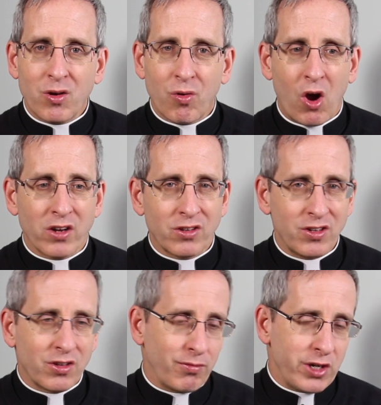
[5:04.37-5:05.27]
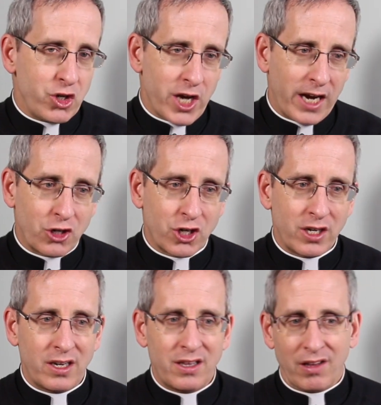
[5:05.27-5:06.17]
crosses of
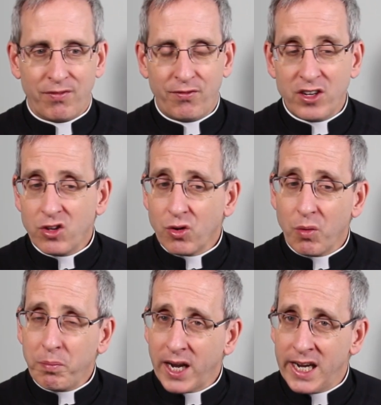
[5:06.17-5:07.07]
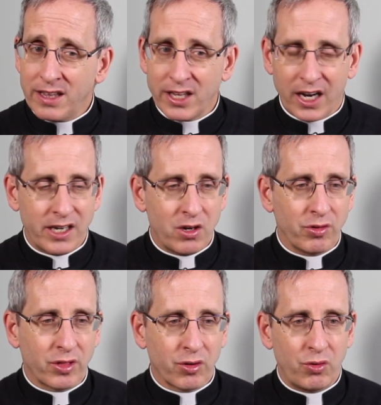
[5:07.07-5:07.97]
rejection, the physical pain that I
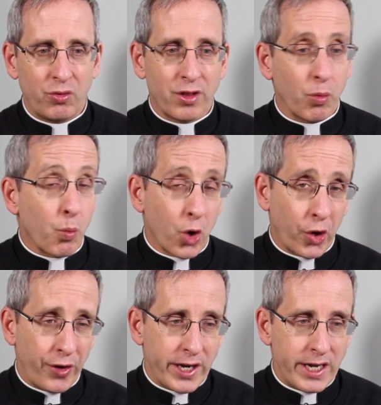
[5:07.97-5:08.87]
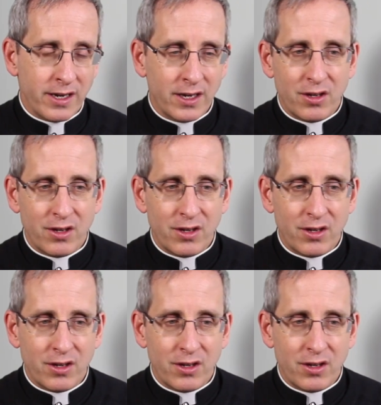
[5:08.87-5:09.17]
go through, the worry,